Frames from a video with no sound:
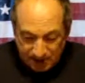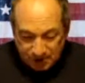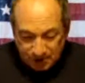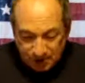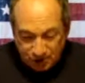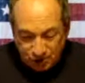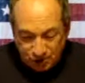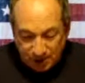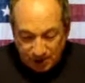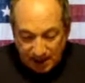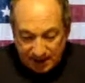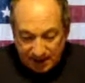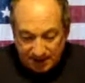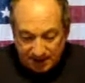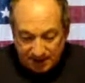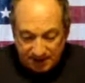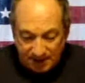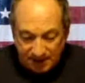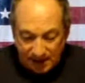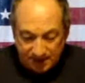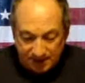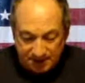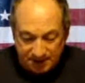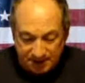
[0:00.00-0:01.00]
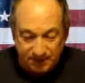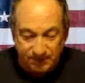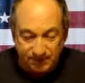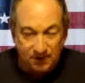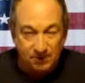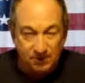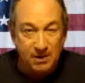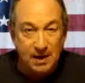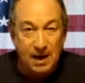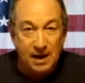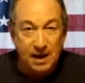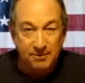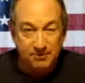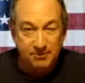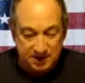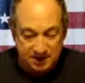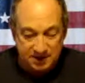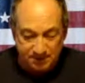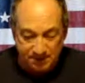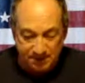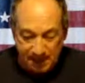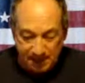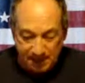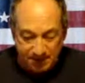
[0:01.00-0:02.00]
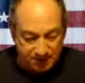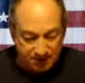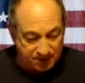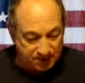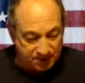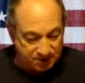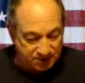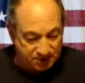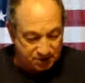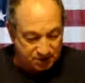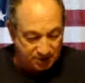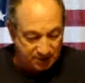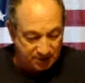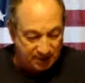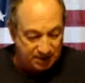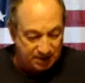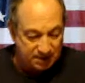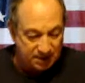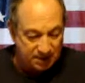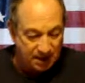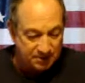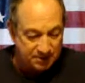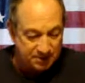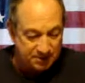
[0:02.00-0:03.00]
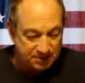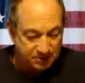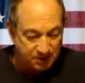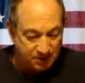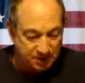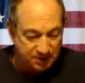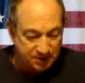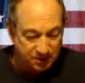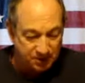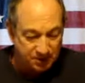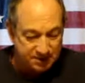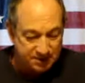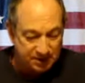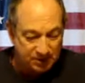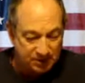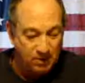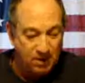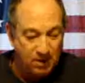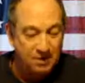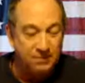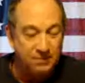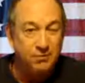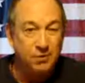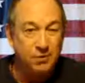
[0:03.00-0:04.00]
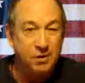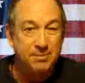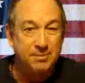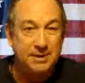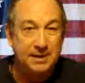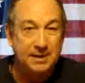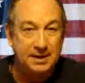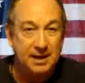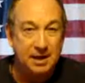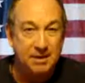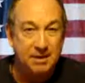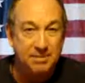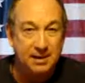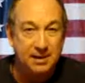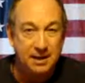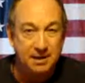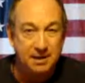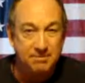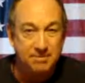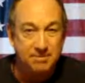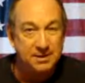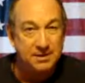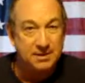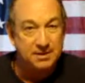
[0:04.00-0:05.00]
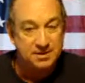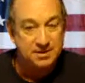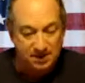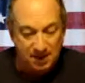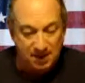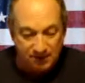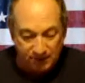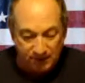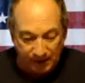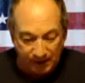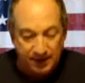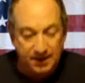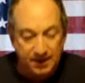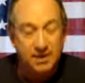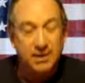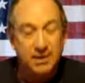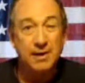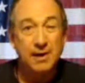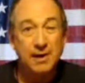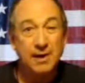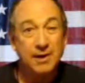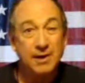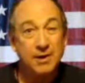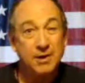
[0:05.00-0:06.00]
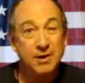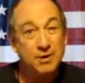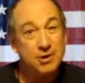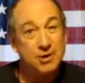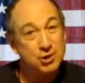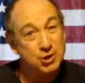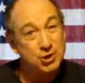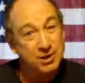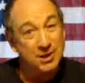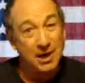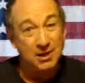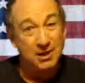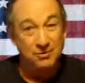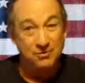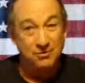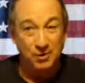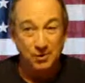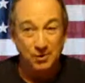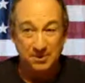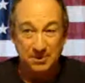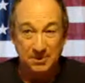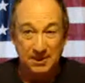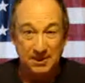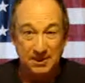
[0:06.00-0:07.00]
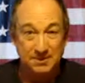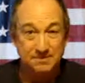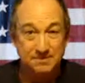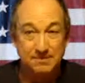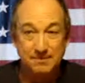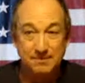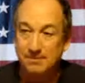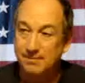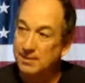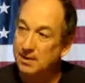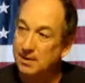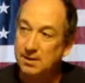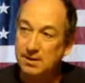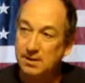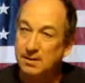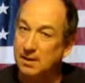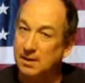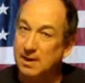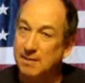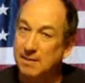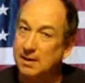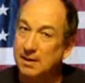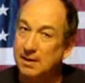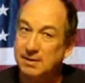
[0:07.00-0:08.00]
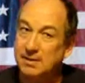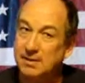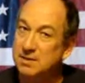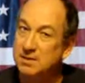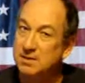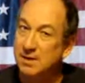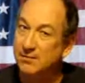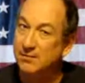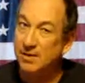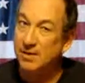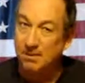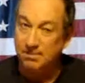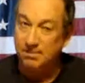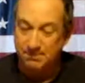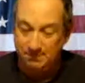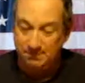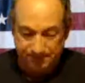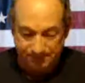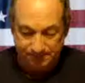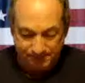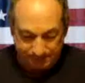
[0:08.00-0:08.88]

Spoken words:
The Shiite Islamists of Iran responded to the Sunni Islamist Brotherhood's Ikhwanophobia campaign by discovering Shiitophobia. You can't make this stuff up.